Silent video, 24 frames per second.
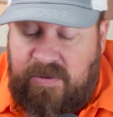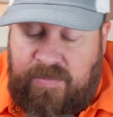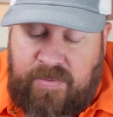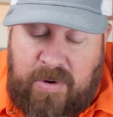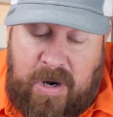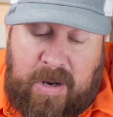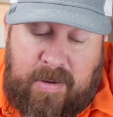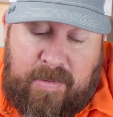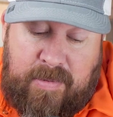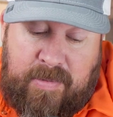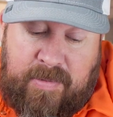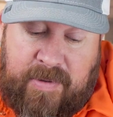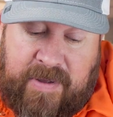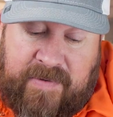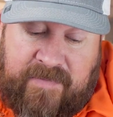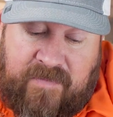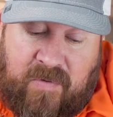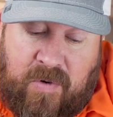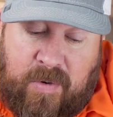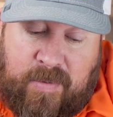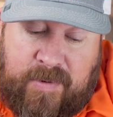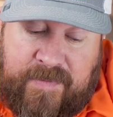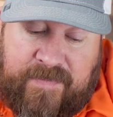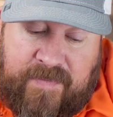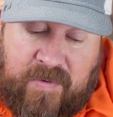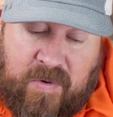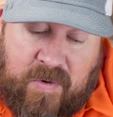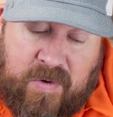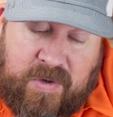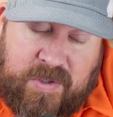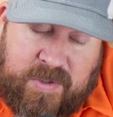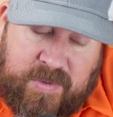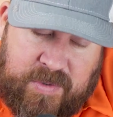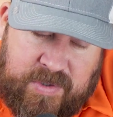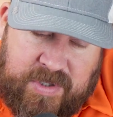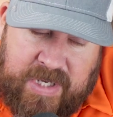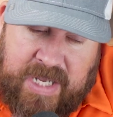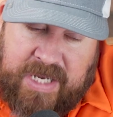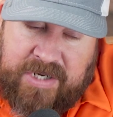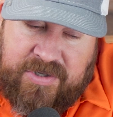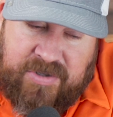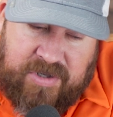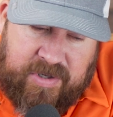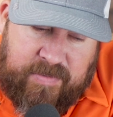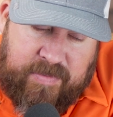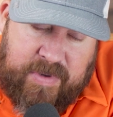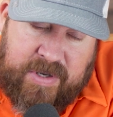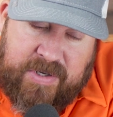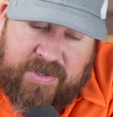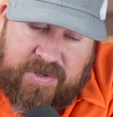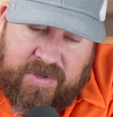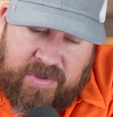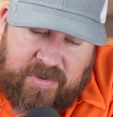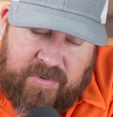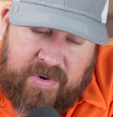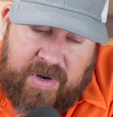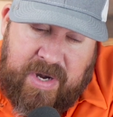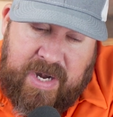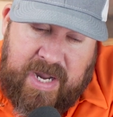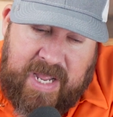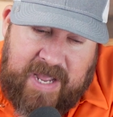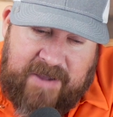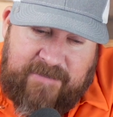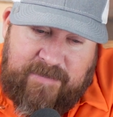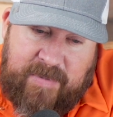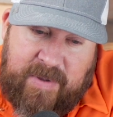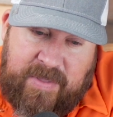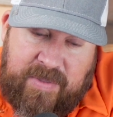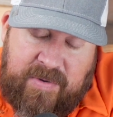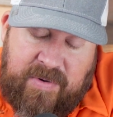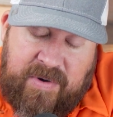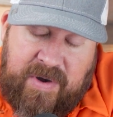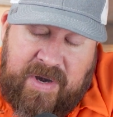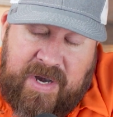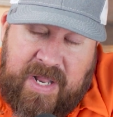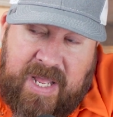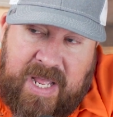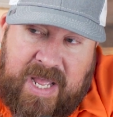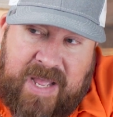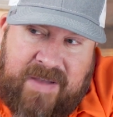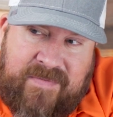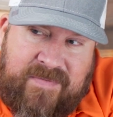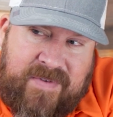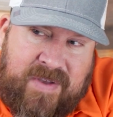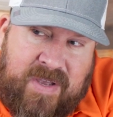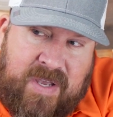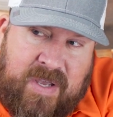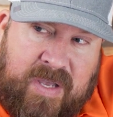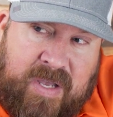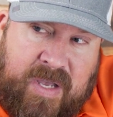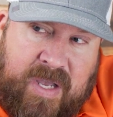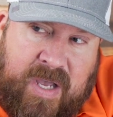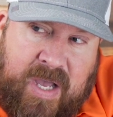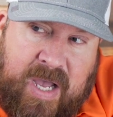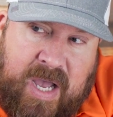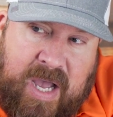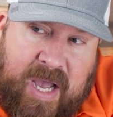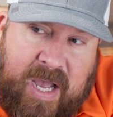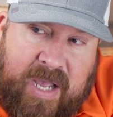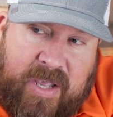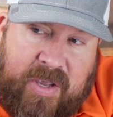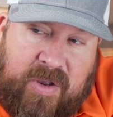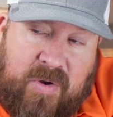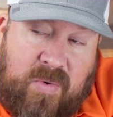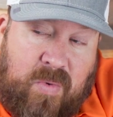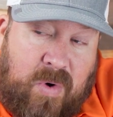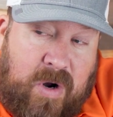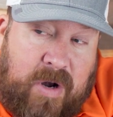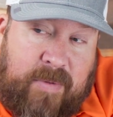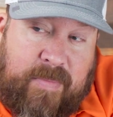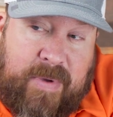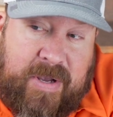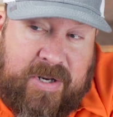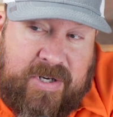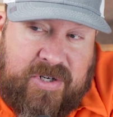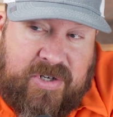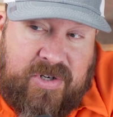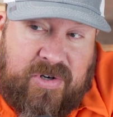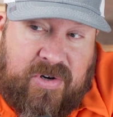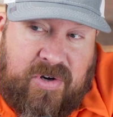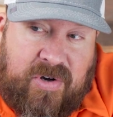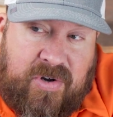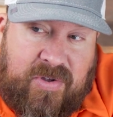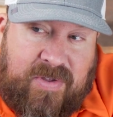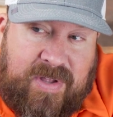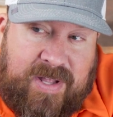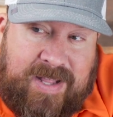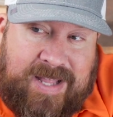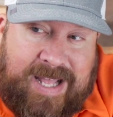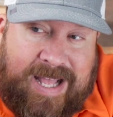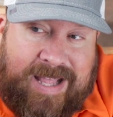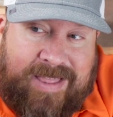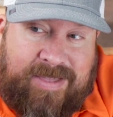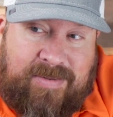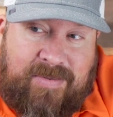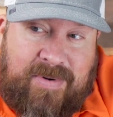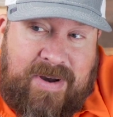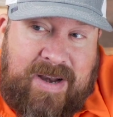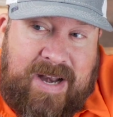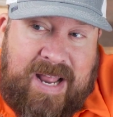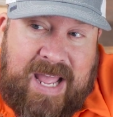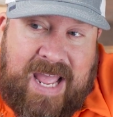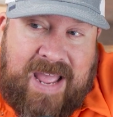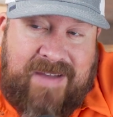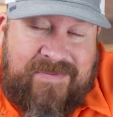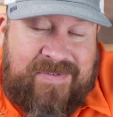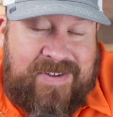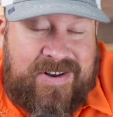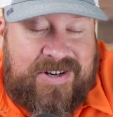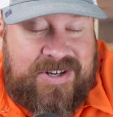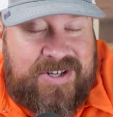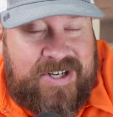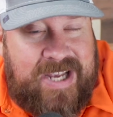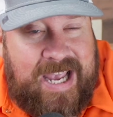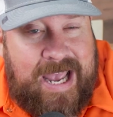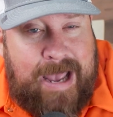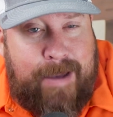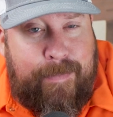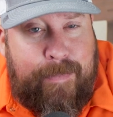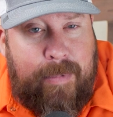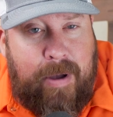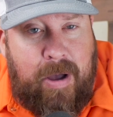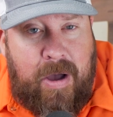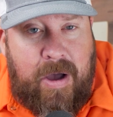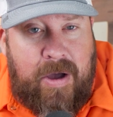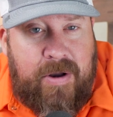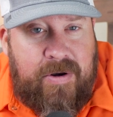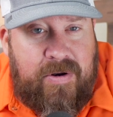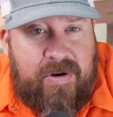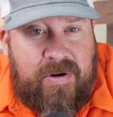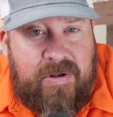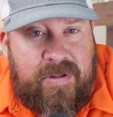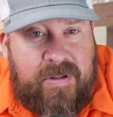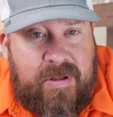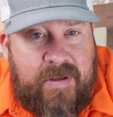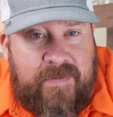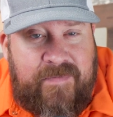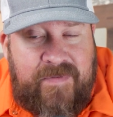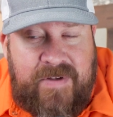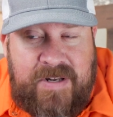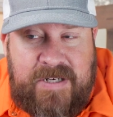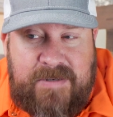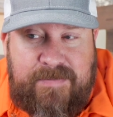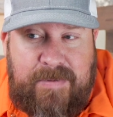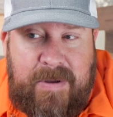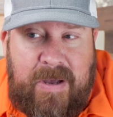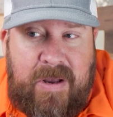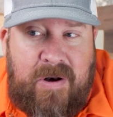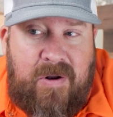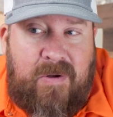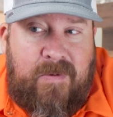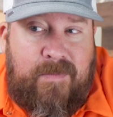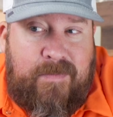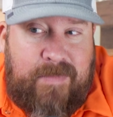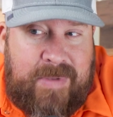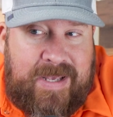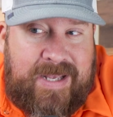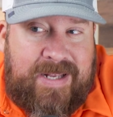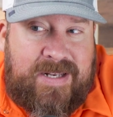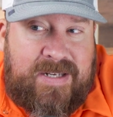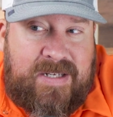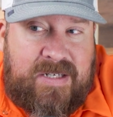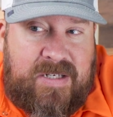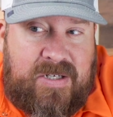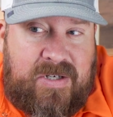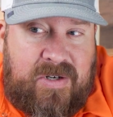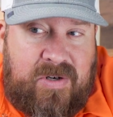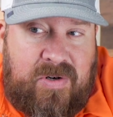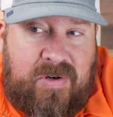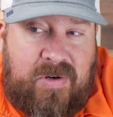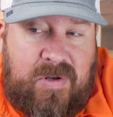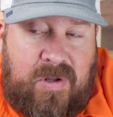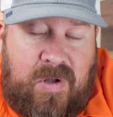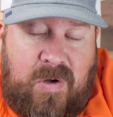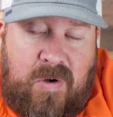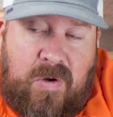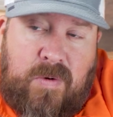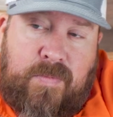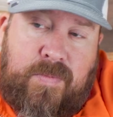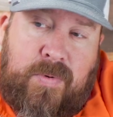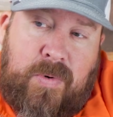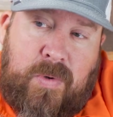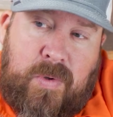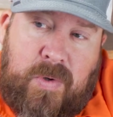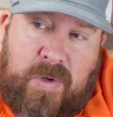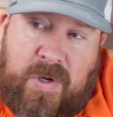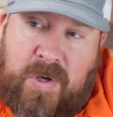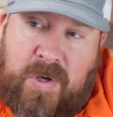are probably four by fours, which actually measure three and a half by three and a half. Uh, you'd want to make sure that that three and a half inch gap under the fence panel meets your local pool